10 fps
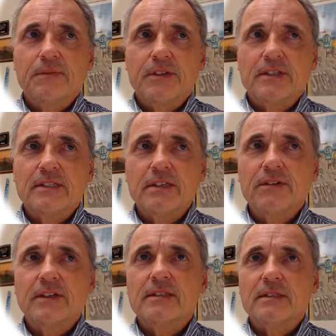The
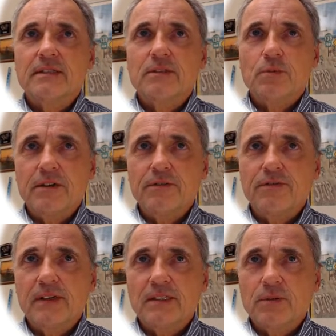sequence is
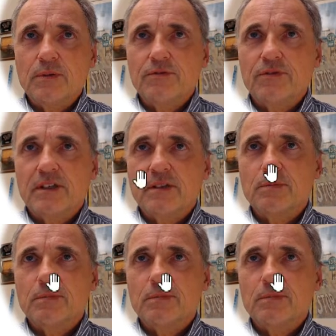very fast, 20